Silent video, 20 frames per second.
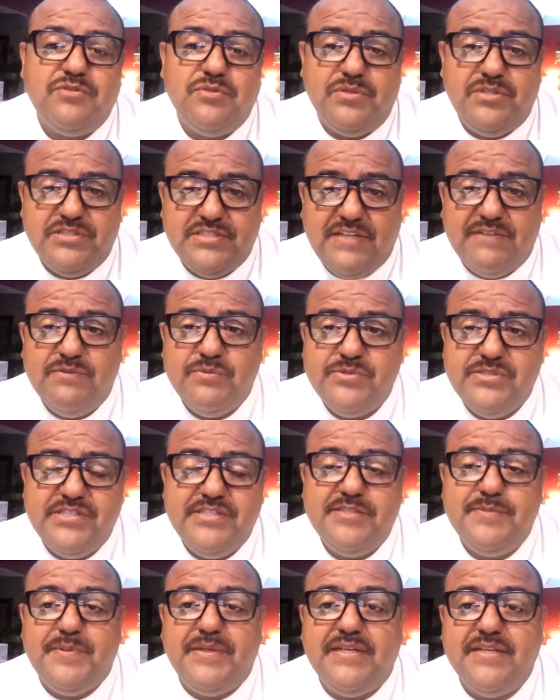So you save the
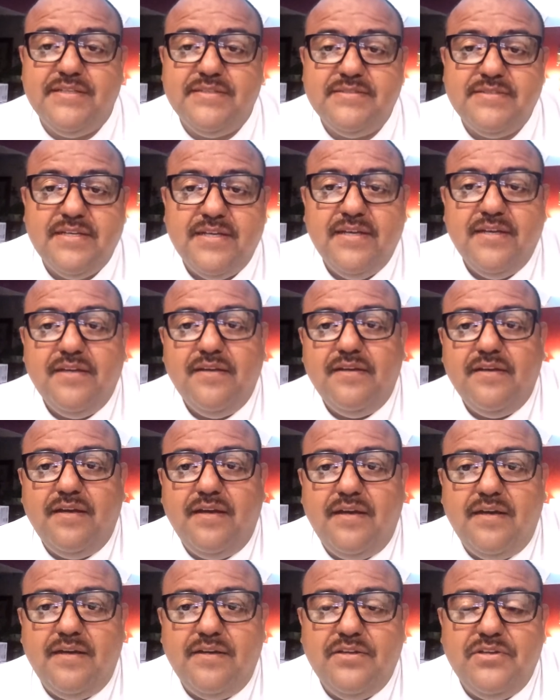receipts because
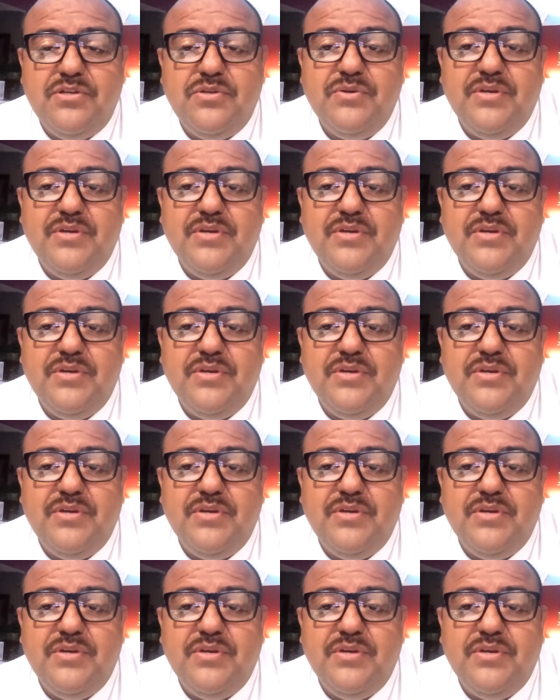you